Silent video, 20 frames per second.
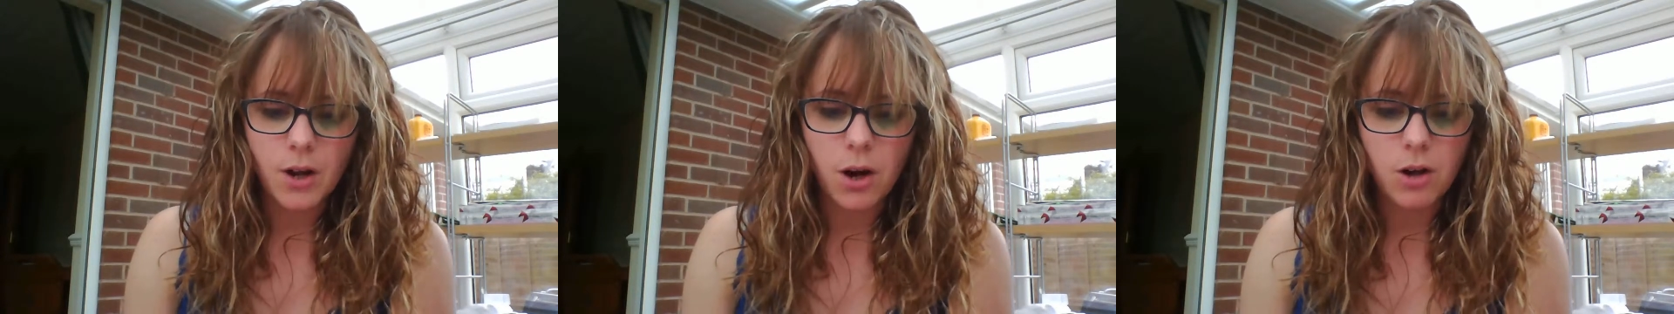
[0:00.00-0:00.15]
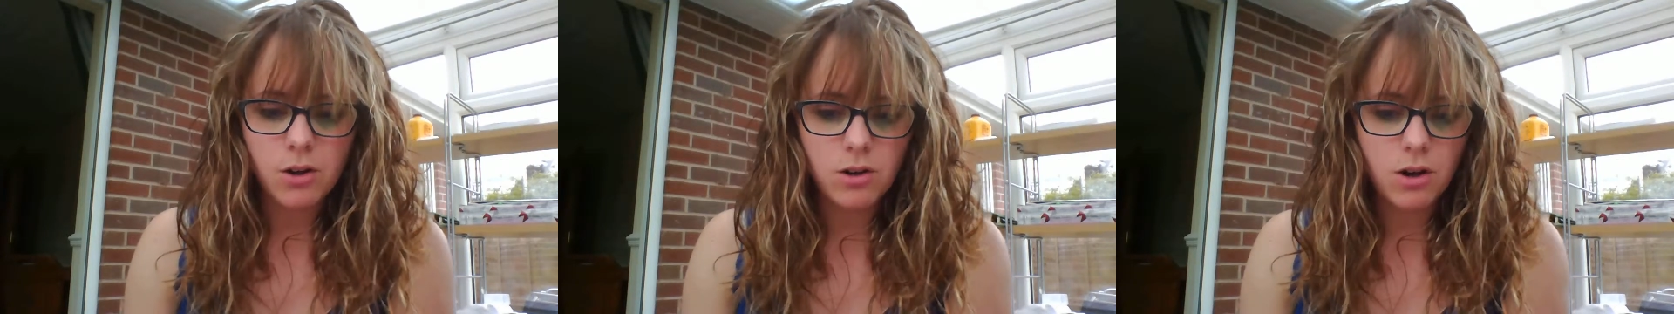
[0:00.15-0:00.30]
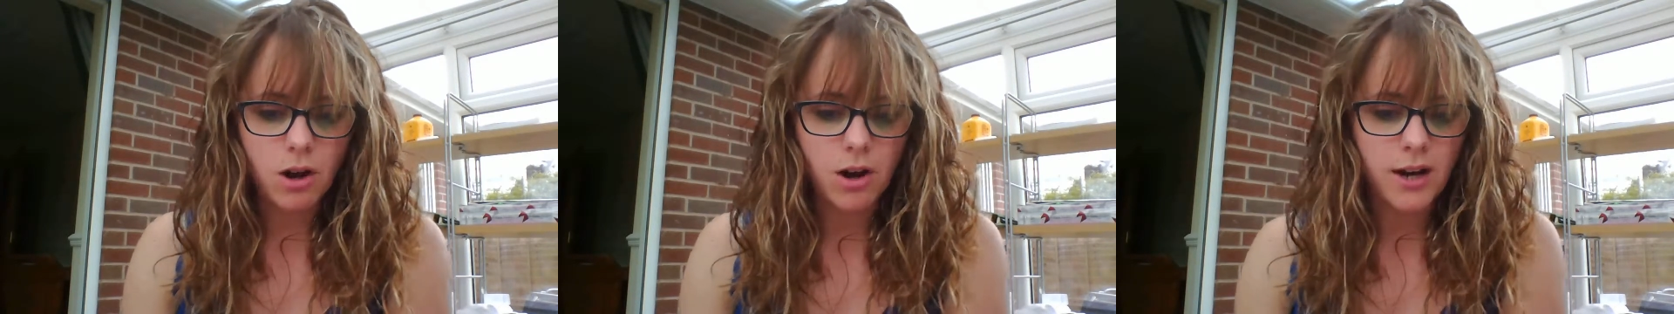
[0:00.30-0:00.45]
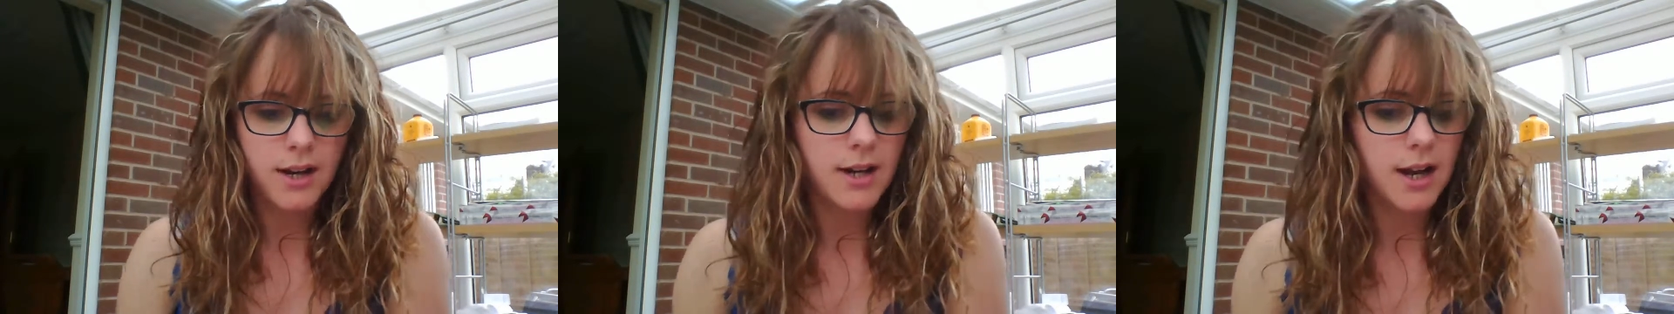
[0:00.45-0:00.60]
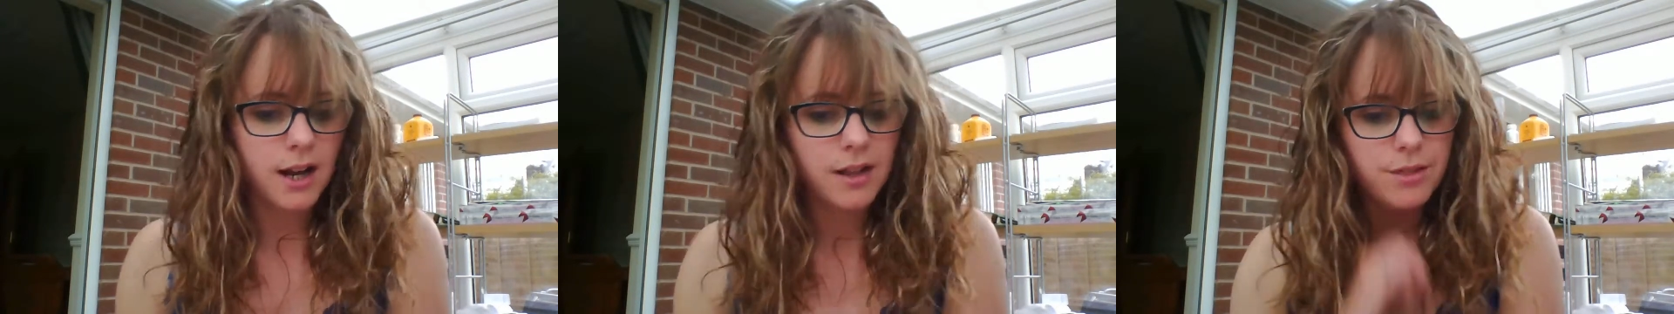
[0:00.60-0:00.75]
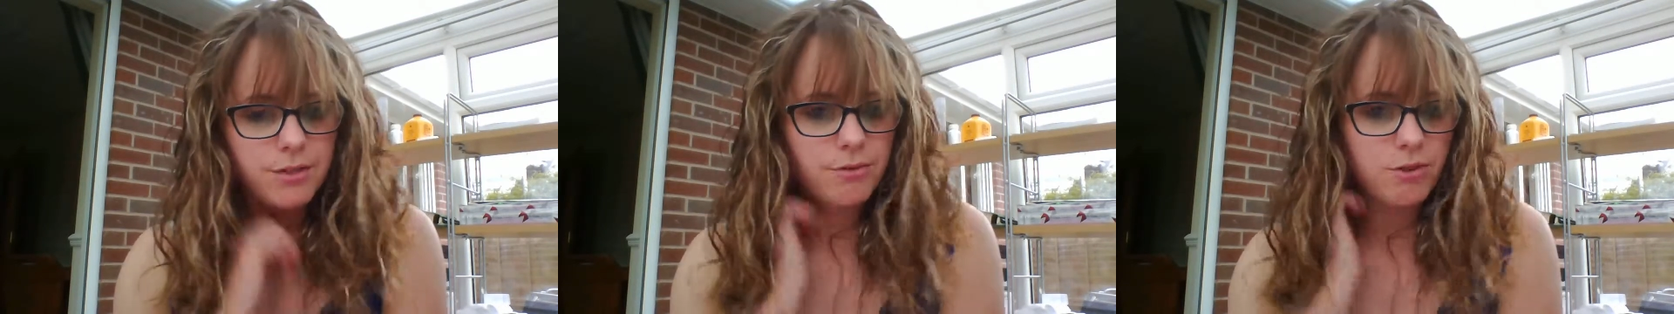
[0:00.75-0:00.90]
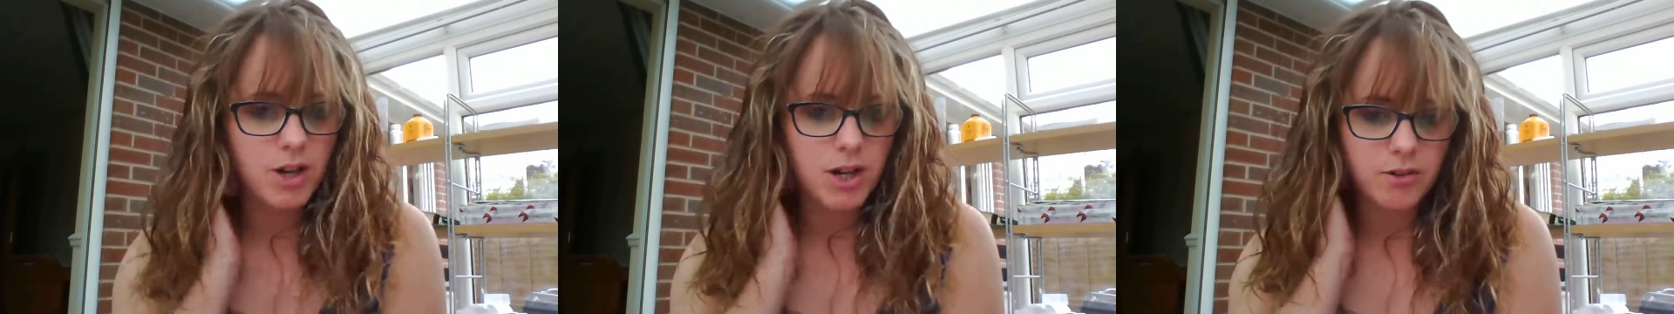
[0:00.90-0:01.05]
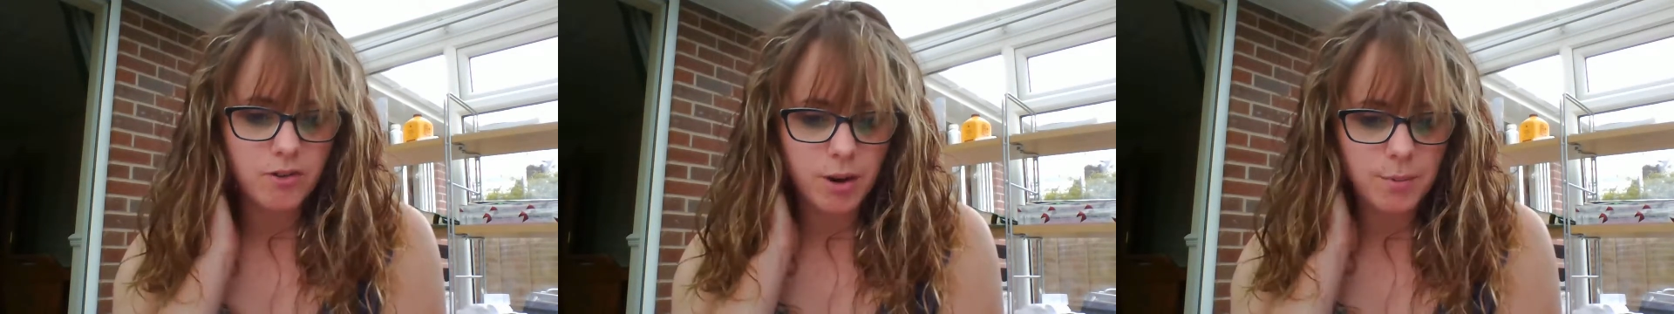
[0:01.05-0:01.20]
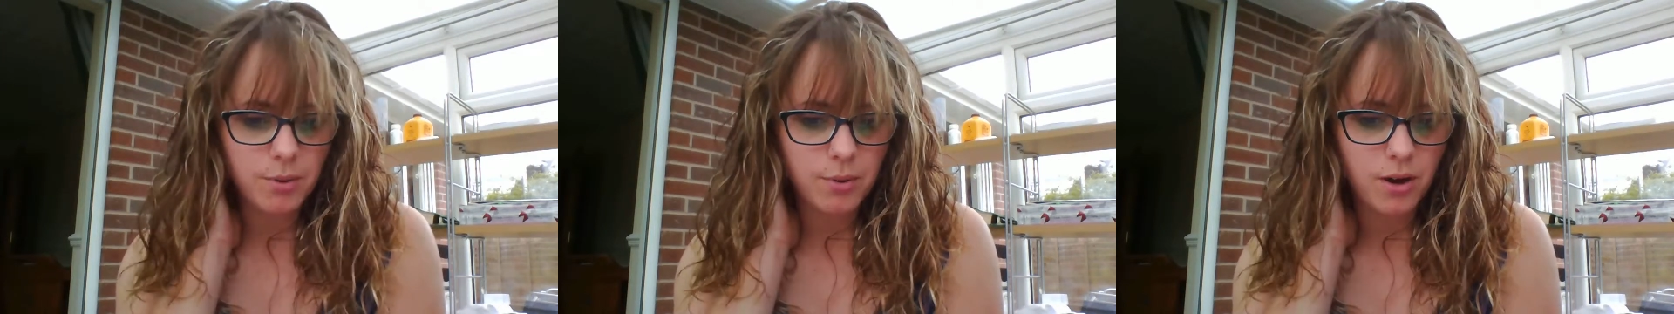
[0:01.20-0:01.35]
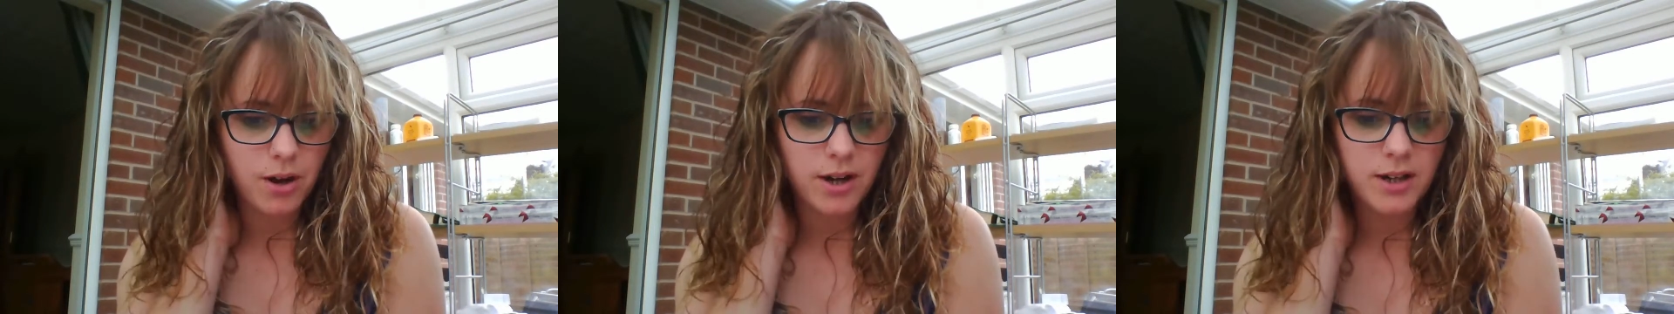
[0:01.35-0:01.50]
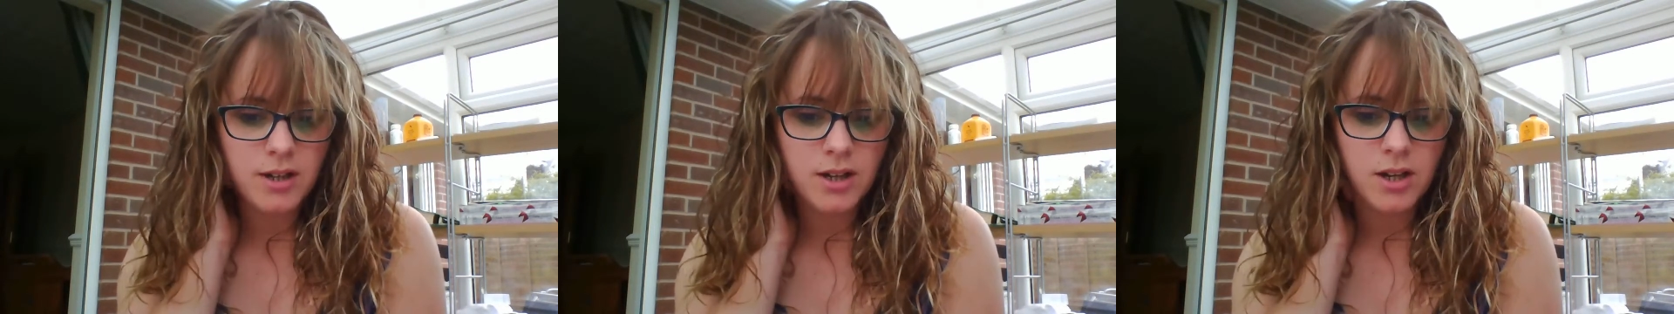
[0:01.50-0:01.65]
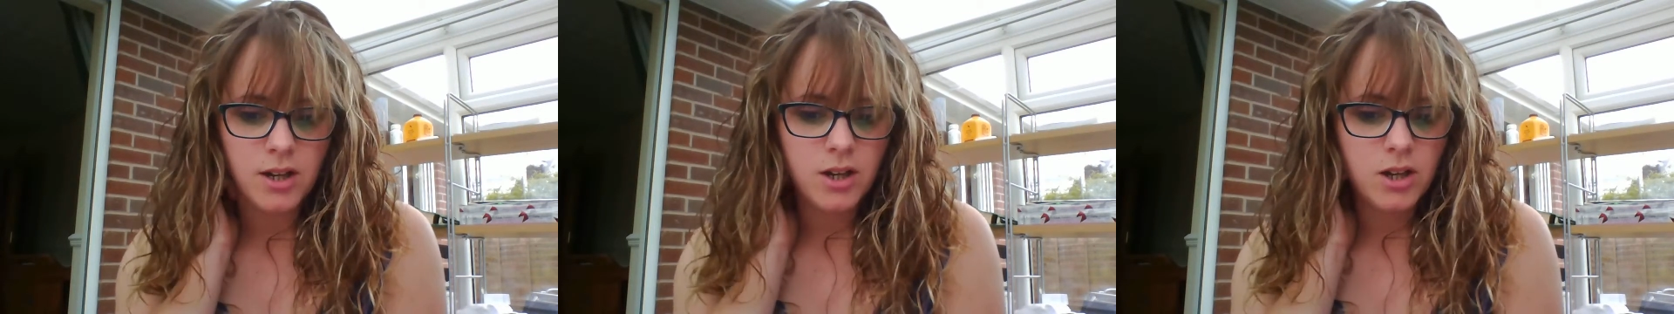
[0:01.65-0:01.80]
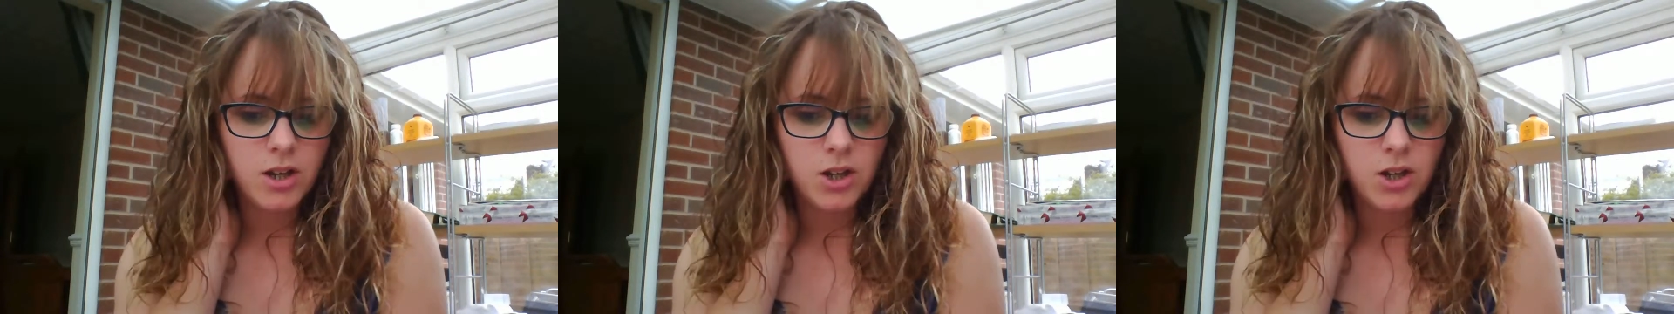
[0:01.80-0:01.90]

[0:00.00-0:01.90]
online and through your upline,